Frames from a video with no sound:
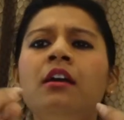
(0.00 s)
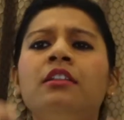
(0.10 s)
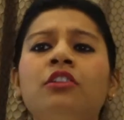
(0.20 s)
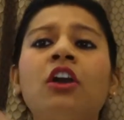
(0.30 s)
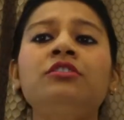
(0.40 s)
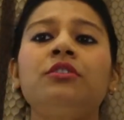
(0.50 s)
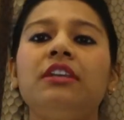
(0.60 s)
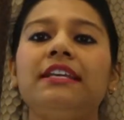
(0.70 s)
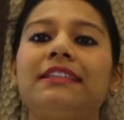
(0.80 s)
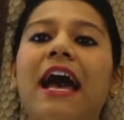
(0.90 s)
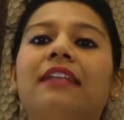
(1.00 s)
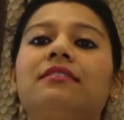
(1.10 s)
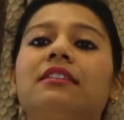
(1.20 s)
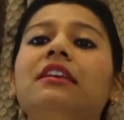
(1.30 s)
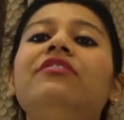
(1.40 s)
Not only that,
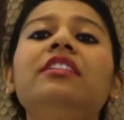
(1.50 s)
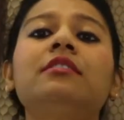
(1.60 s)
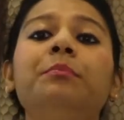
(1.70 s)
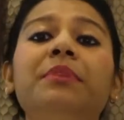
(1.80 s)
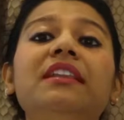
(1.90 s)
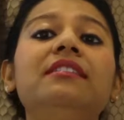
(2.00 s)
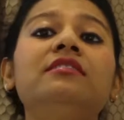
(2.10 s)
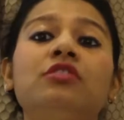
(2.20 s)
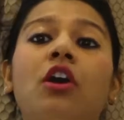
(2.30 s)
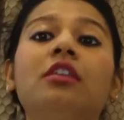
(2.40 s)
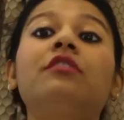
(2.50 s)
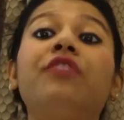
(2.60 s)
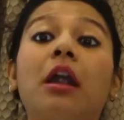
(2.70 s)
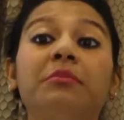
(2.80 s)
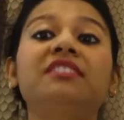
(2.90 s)
even the billion-dollar
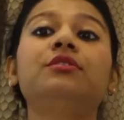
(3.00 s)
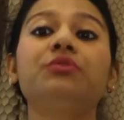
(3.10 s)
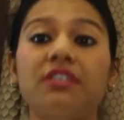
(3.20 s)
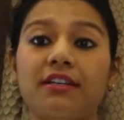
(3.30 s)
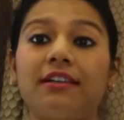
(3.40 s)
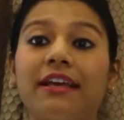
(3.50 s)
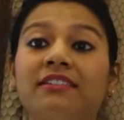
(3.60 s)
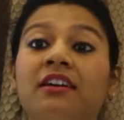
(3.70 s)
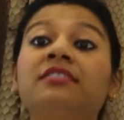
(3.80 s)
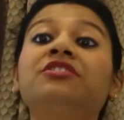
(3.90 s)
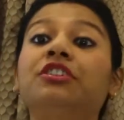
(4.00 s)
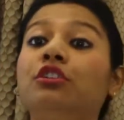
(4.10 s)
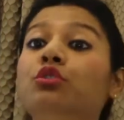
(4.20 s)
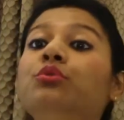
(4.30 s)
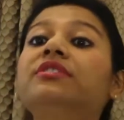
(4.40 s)
pharmaceutical industry
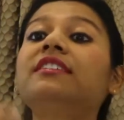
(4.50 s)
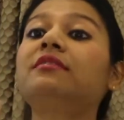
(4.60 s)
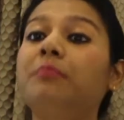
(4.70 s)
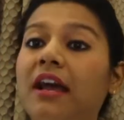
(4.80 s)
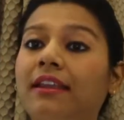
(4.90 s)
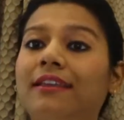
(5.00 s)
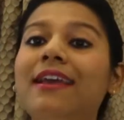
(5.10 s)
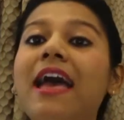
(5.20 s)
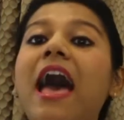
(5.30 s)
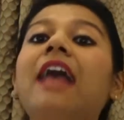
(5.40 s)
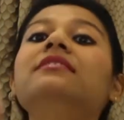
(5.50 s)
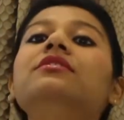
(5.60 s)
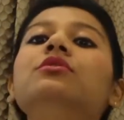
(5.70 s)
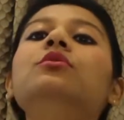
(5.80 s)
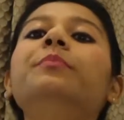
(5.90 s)
loses money as
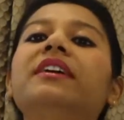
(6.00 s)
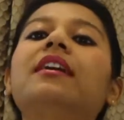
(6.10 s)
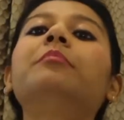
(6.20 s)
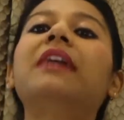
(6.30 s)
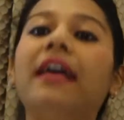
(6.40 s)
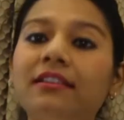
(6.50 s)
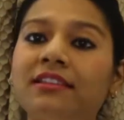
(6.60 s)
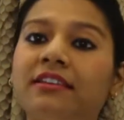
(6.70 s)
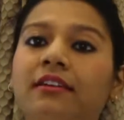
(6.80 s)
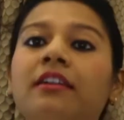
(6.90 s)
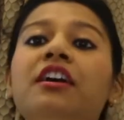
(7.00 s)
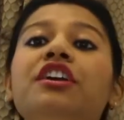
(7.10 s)
you become healthier.